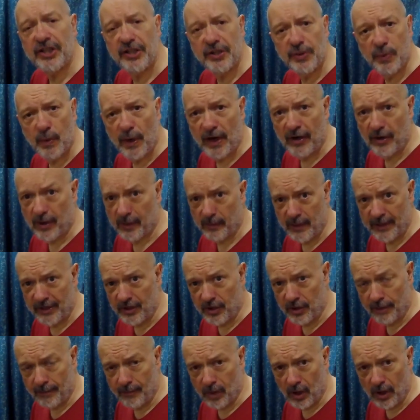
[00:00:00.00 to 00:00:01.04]
is where I
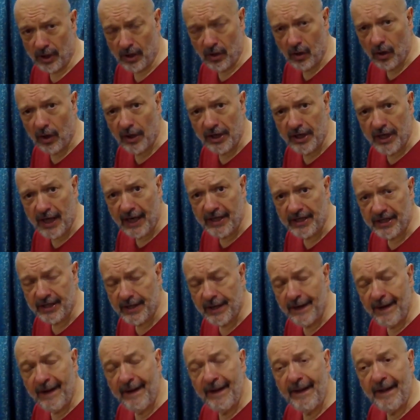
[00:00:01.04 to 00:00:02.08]
went on my holidays.
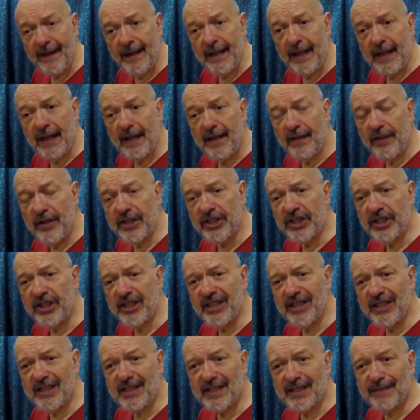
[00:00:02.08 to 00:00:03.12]
This
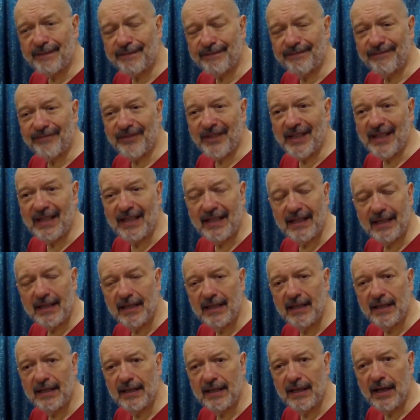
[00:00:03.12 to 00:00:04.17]
is,
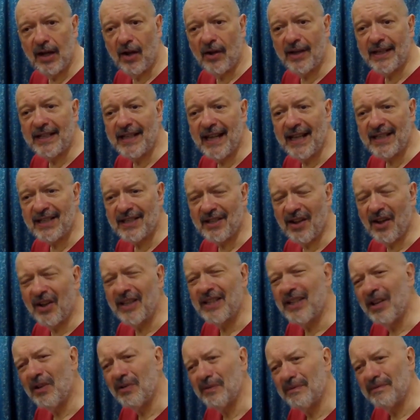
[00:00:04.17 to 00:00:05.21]
I guess,
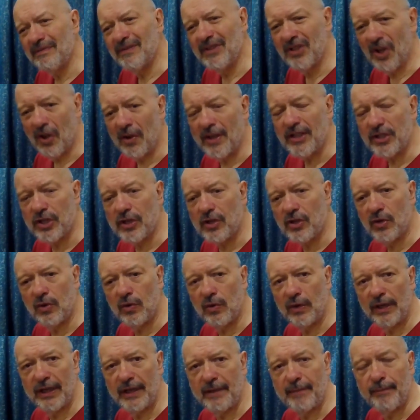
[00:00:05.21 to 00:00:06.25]
I don't like to
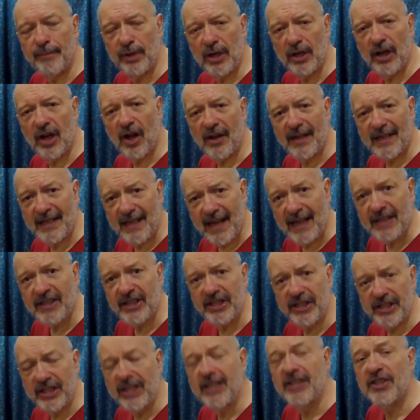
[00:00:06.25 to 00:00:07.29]
call it, but I
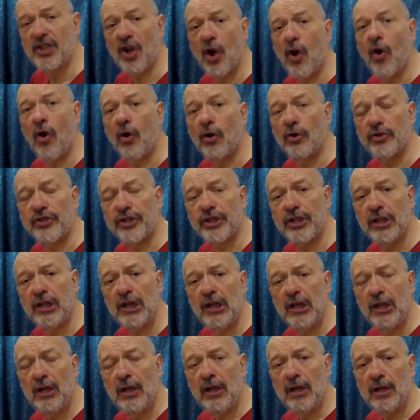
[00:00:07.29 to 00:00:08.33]
guess it is art.
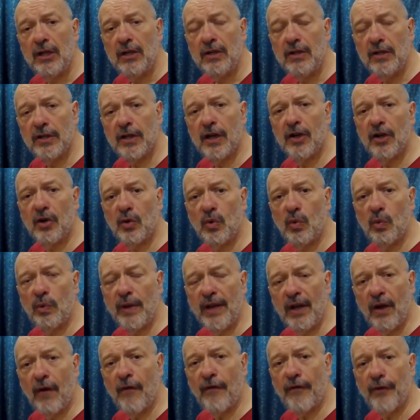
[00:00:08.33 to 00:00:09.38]
You know,
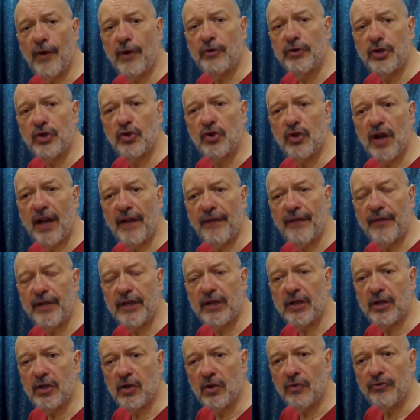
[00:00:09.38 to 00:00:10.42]
we are
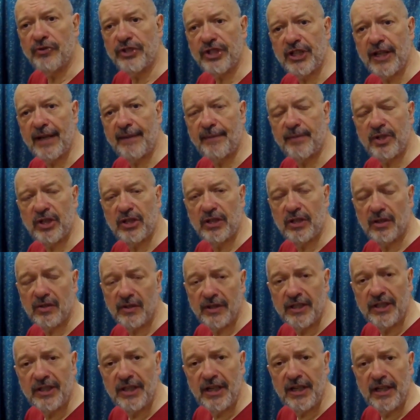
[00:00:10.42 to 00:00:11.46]
photographing a concept, an
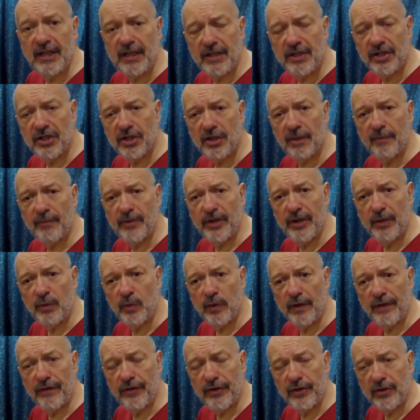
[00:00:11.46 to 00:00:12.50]
idea, something
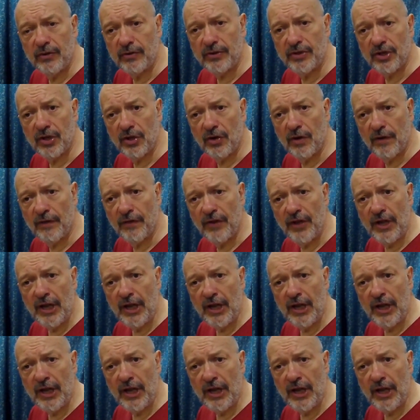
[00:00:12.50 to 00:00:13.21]
we've thought of,